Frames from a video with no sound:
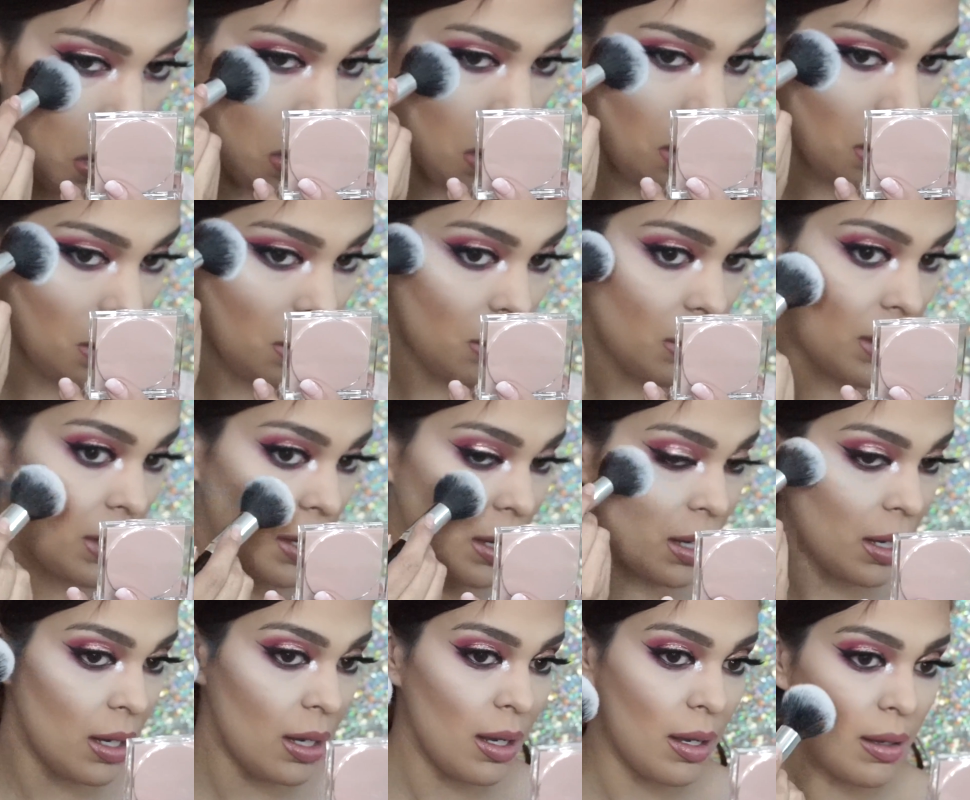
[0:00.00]
Oh,
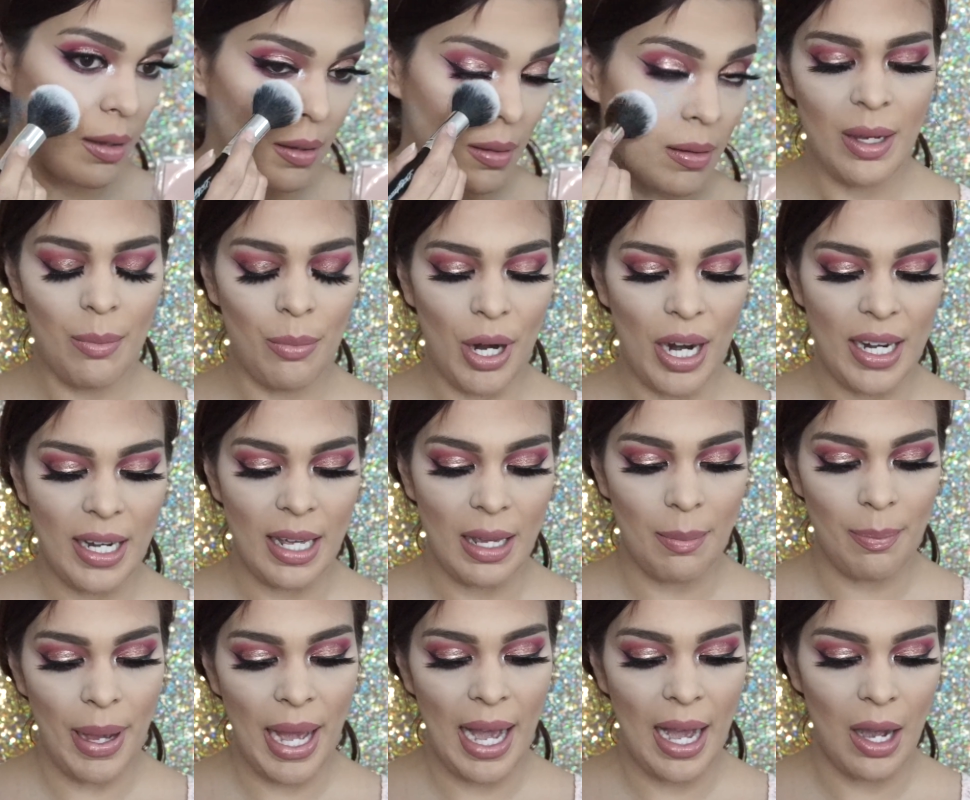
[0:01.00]
okay. Brightening
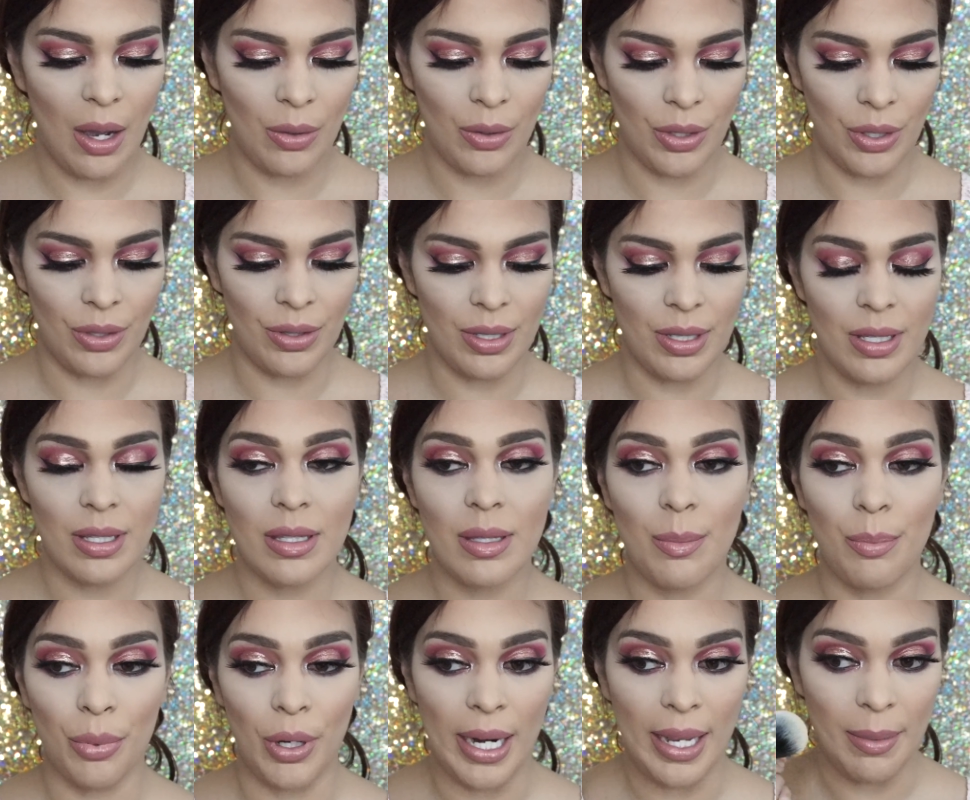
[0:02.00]
powder. This is the
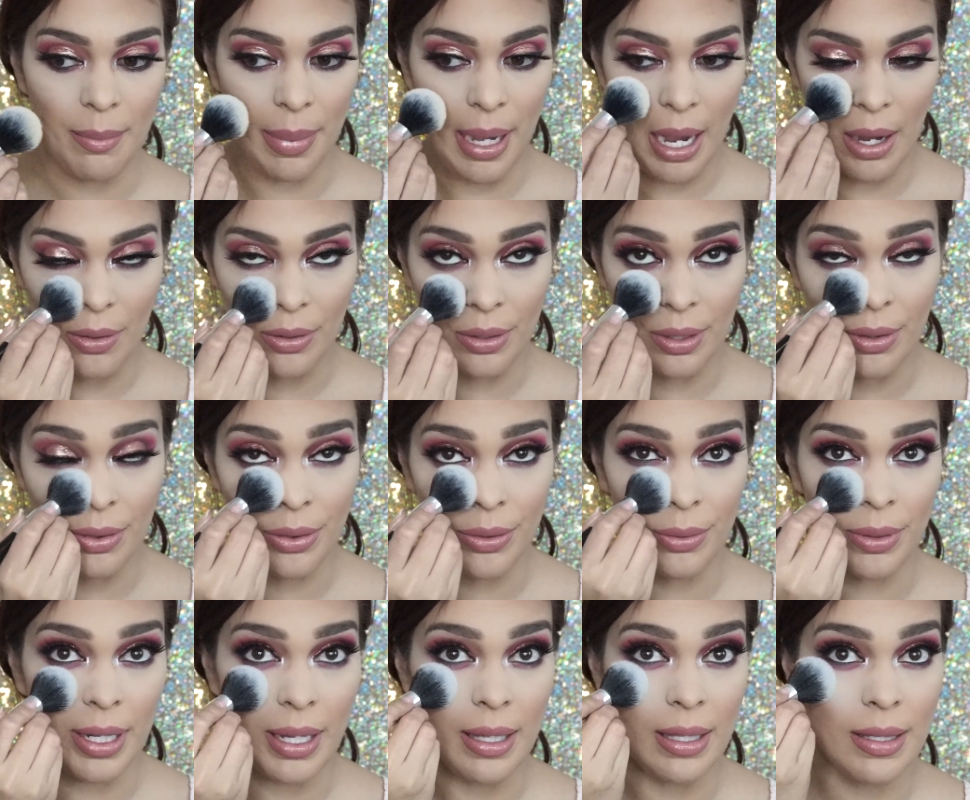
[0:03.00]
Brighten powder in
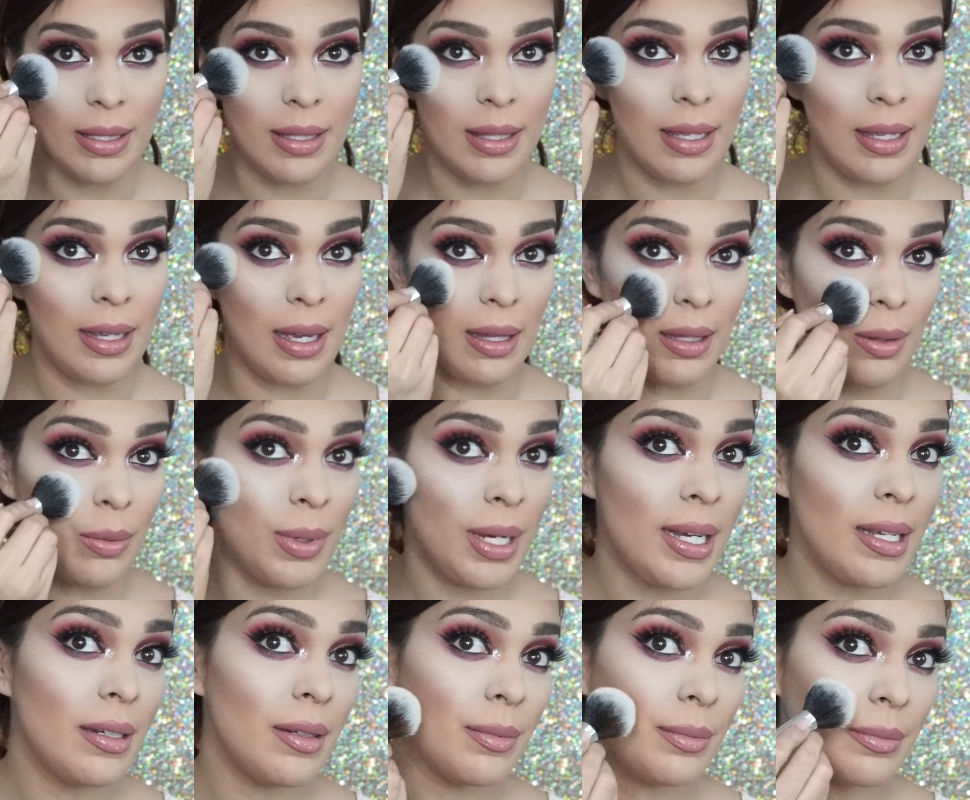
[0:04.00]
3. It's the yellow
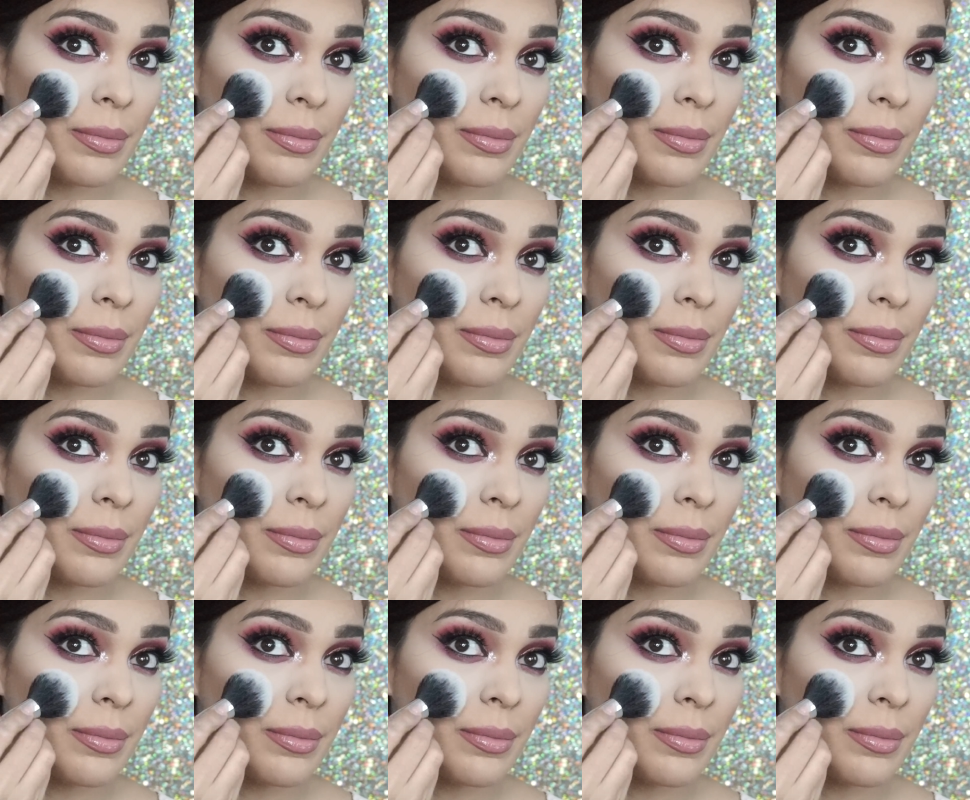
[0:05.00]
one.